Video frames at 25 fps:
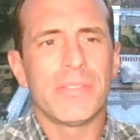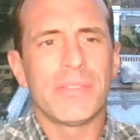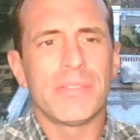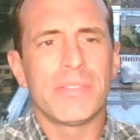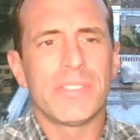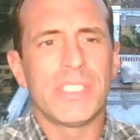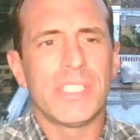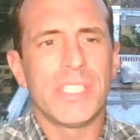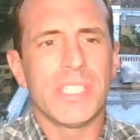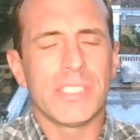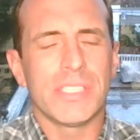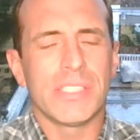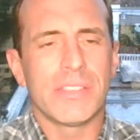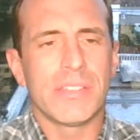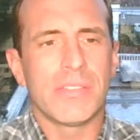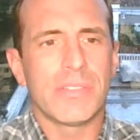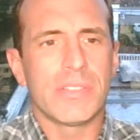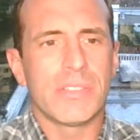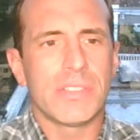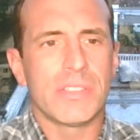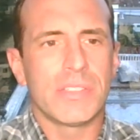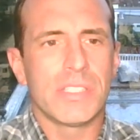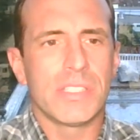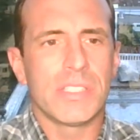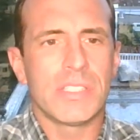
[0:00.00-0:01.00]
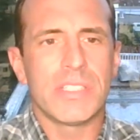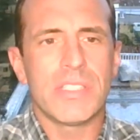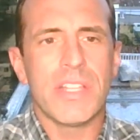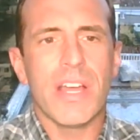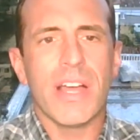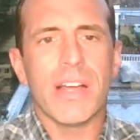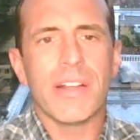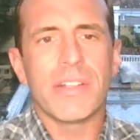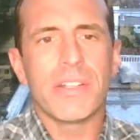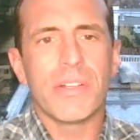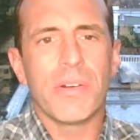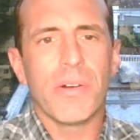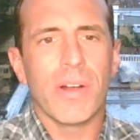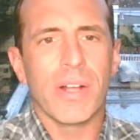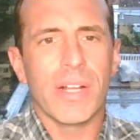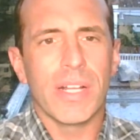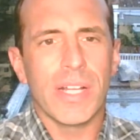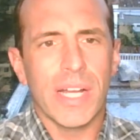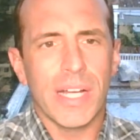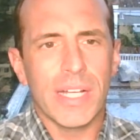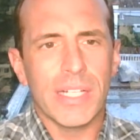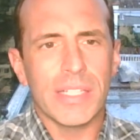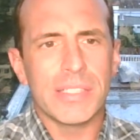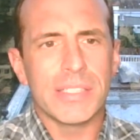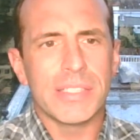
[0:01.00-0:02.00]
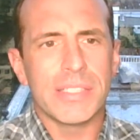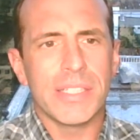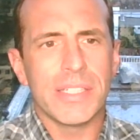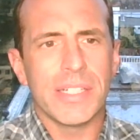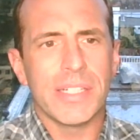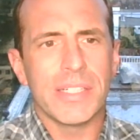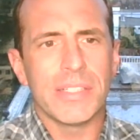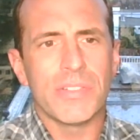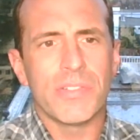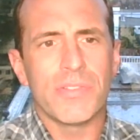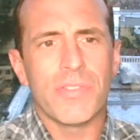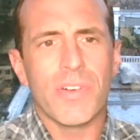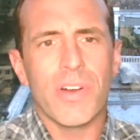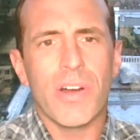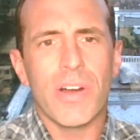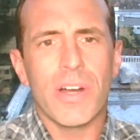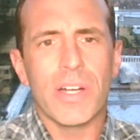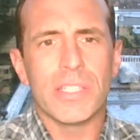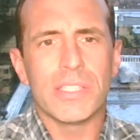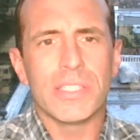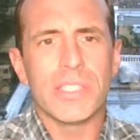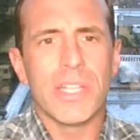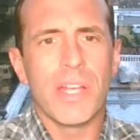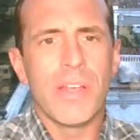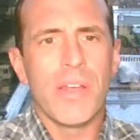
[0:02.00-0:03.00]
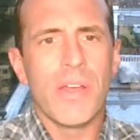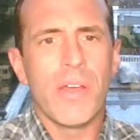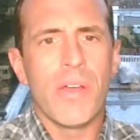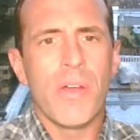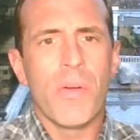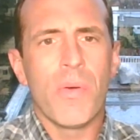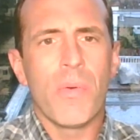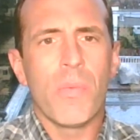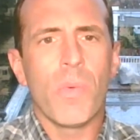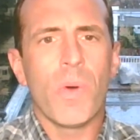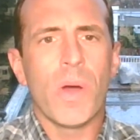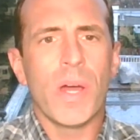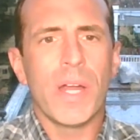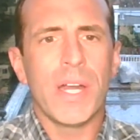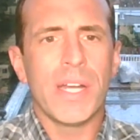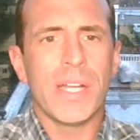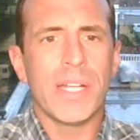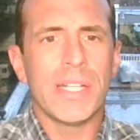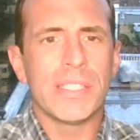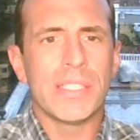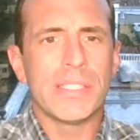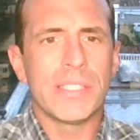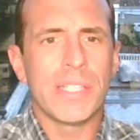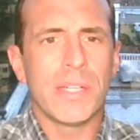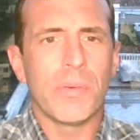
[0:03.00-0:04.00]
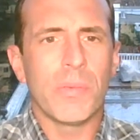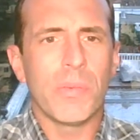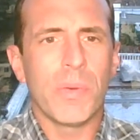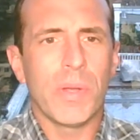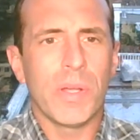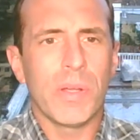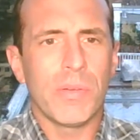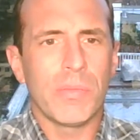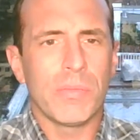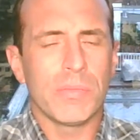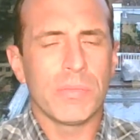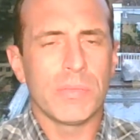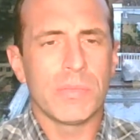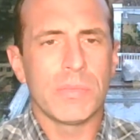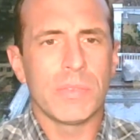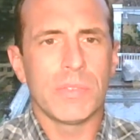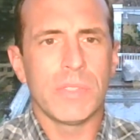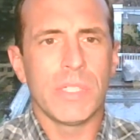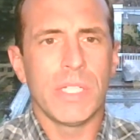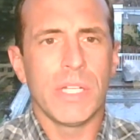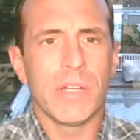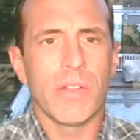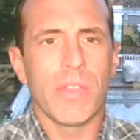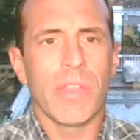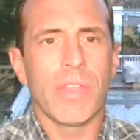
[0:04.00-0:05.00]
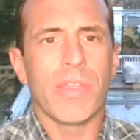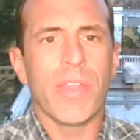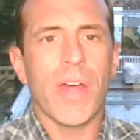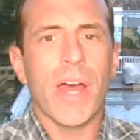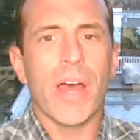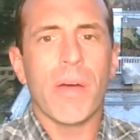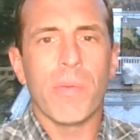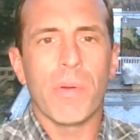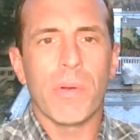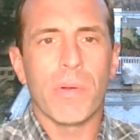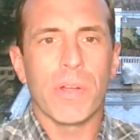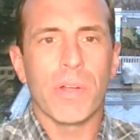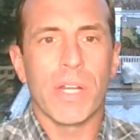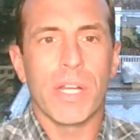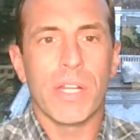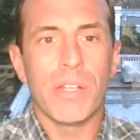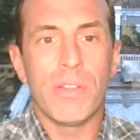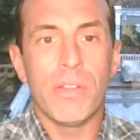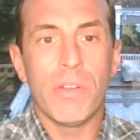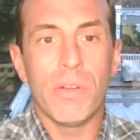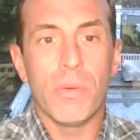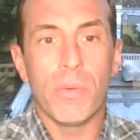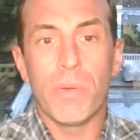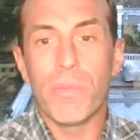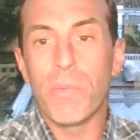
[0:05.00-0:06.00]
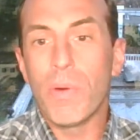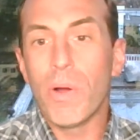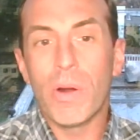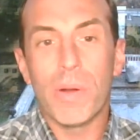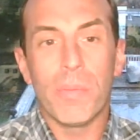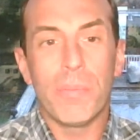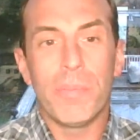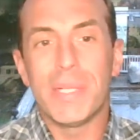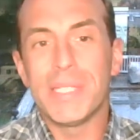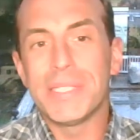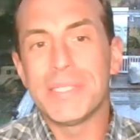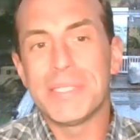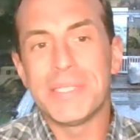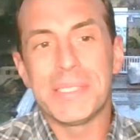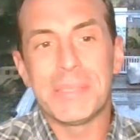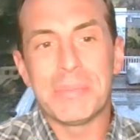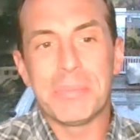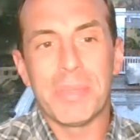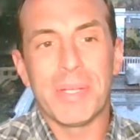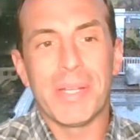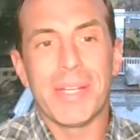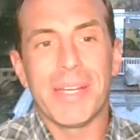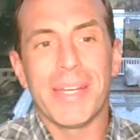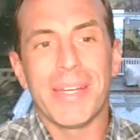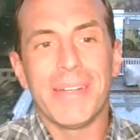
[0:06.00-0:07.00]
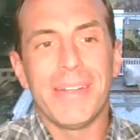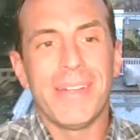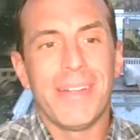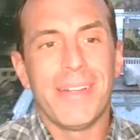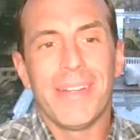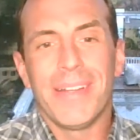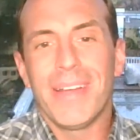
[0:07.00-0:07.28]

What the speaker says: just stuck to our guns as far as what it is that we, thought we were going to do, we wrote a business plan.